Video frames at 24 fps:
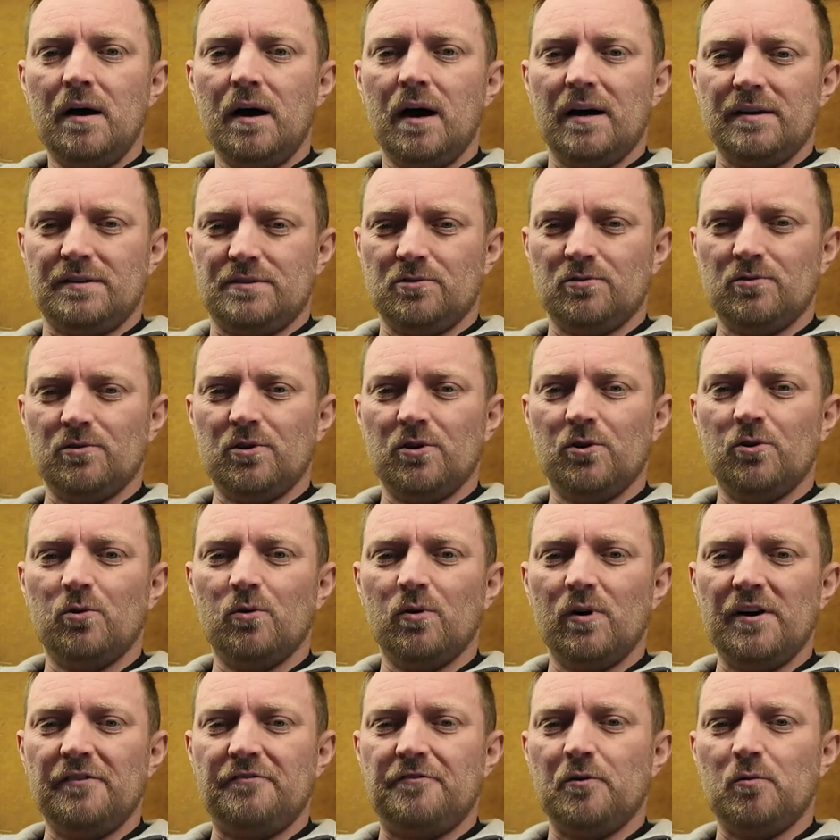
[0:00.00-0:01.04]
I don't
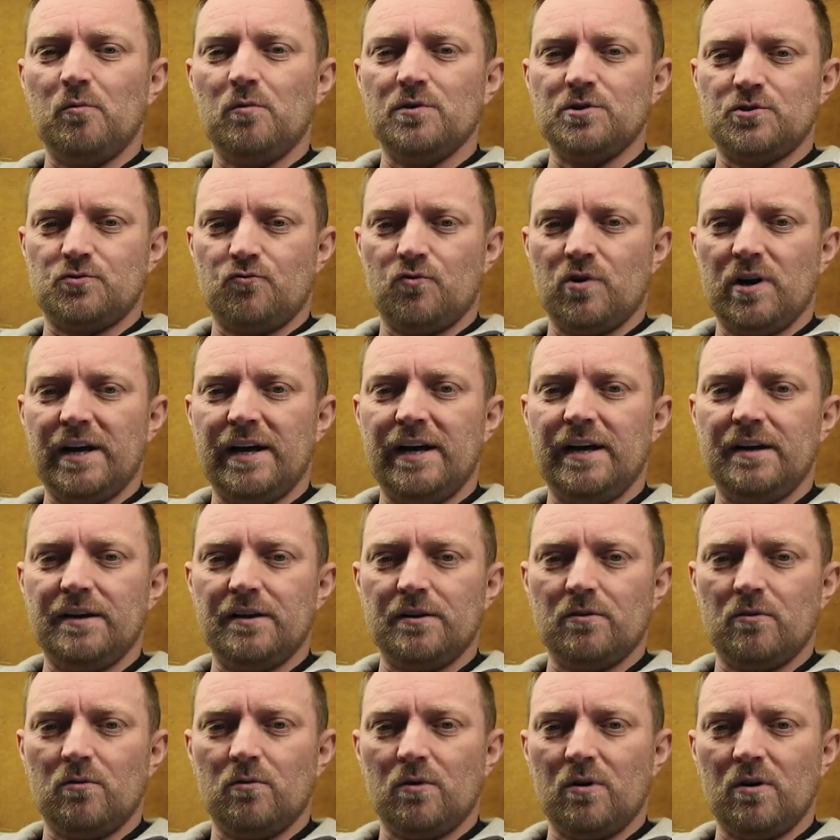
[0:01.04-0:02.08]
know if it was
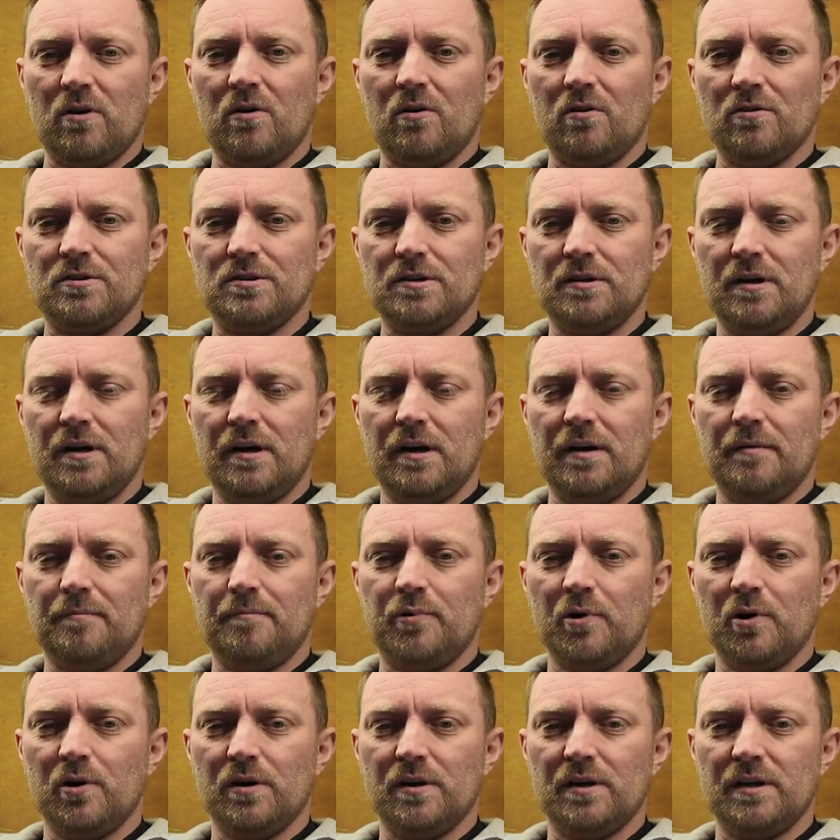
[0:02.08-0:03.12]
related or not,
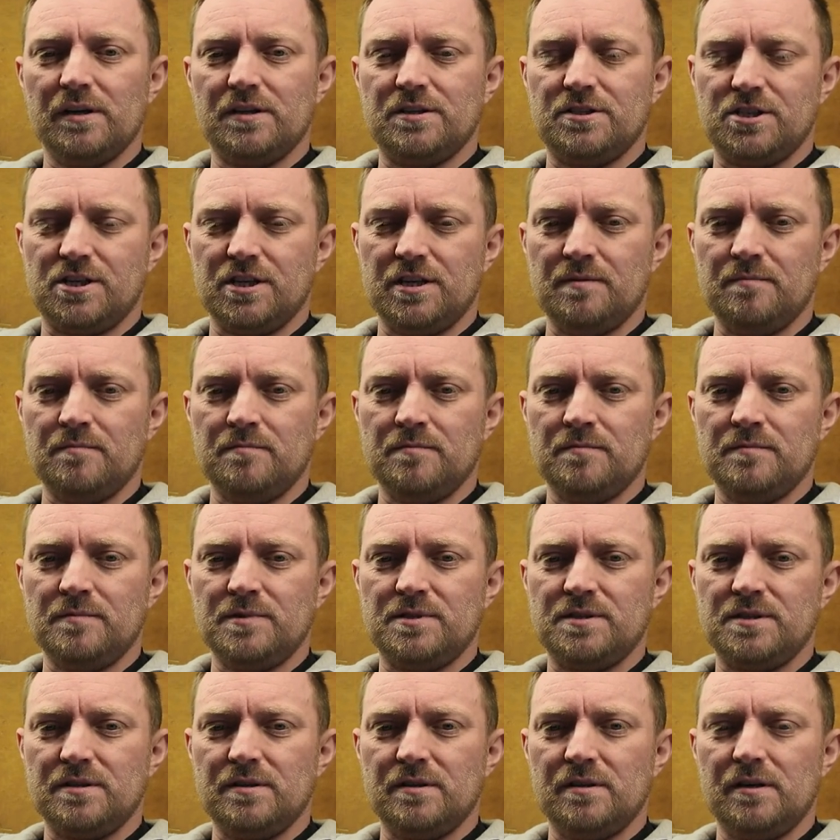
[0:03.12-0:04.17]
but it
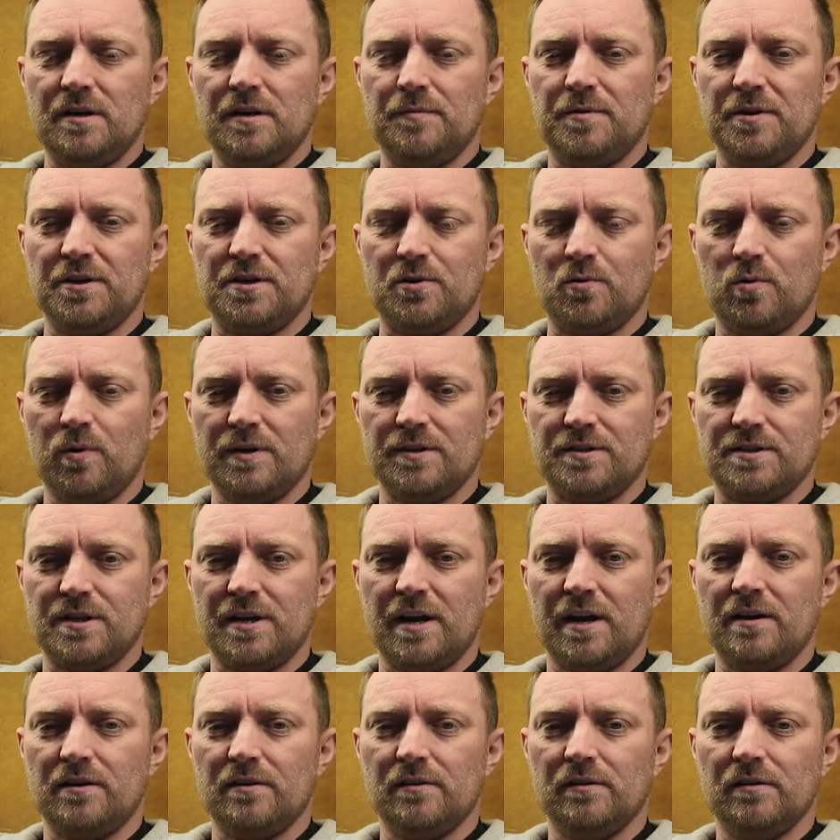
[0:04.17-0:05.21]
seems a bit
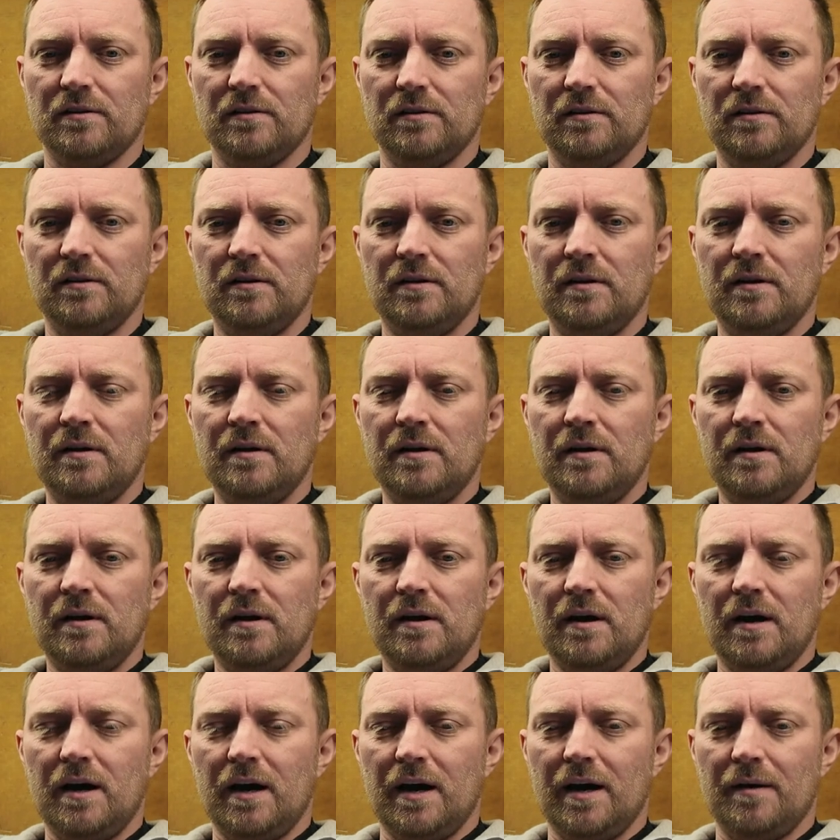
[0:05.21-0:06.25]
coincidental,
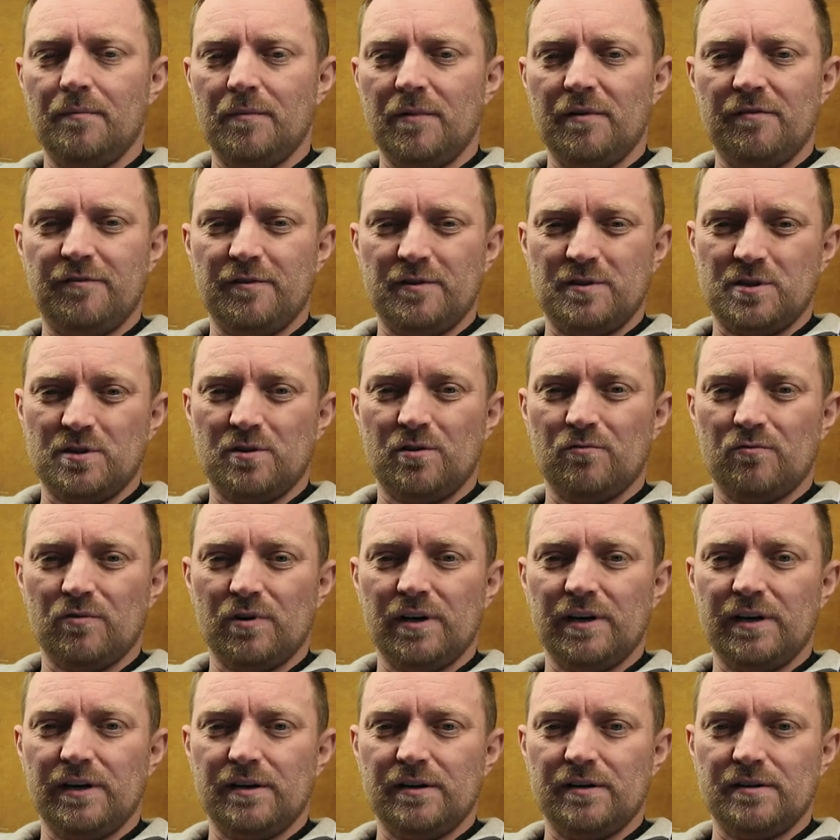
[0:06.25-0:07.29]
if it's not
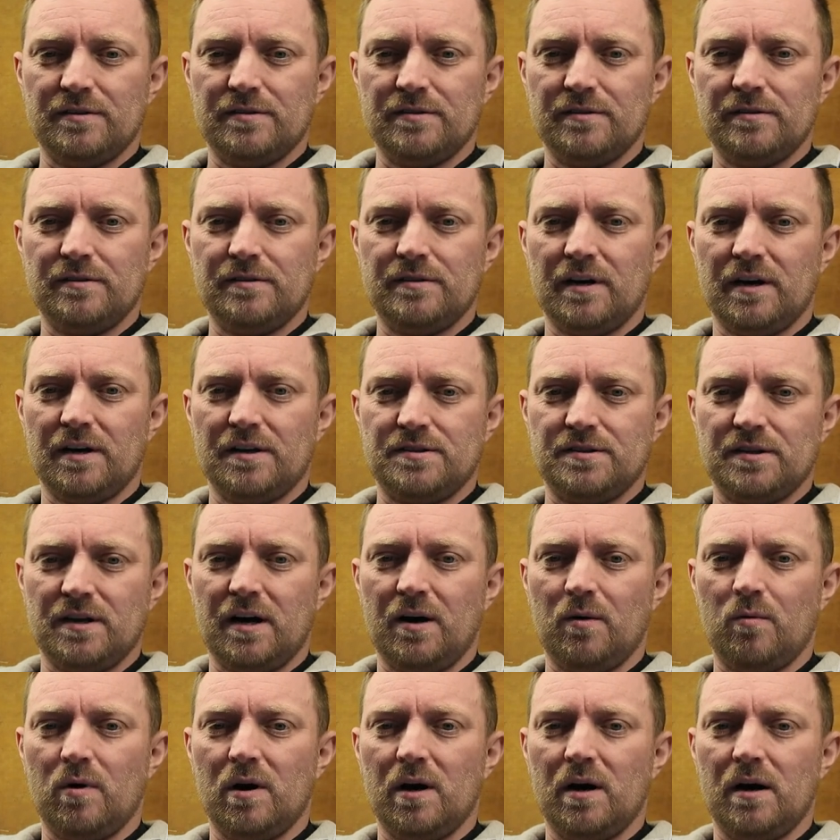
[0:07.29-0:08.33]
related, that
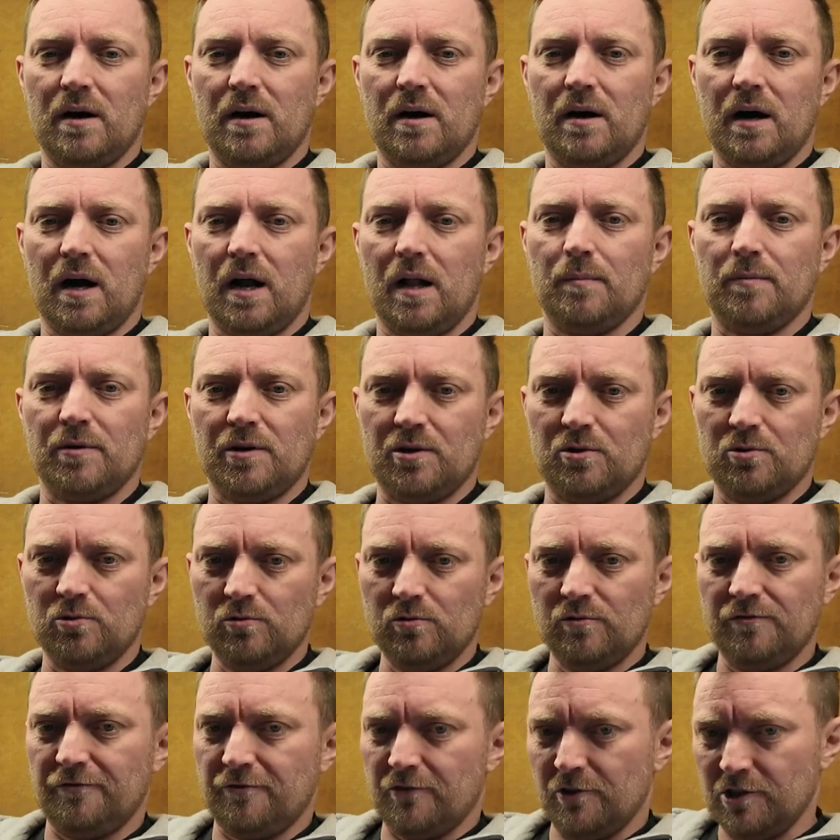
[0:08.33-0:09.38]
our
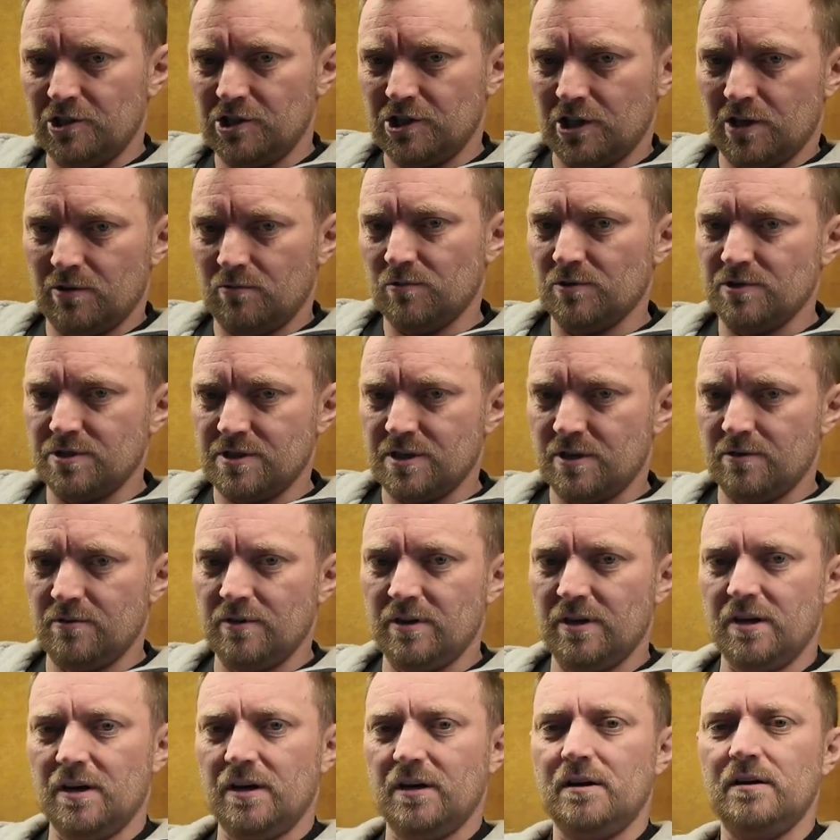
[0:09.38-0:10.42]
Alpicool fridge that was down
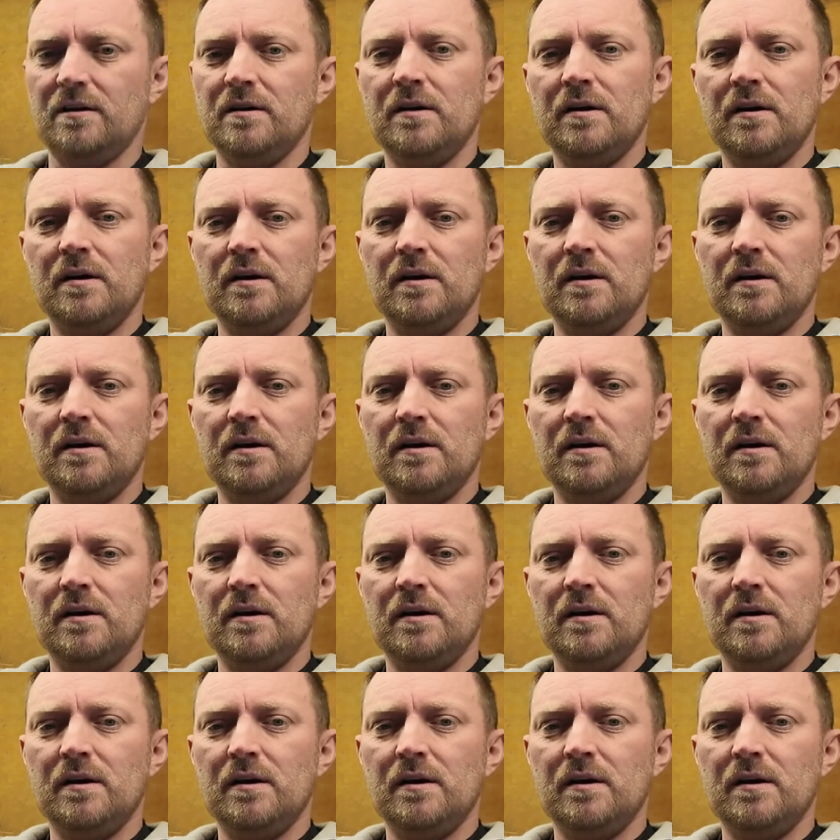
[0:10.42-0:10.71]
here,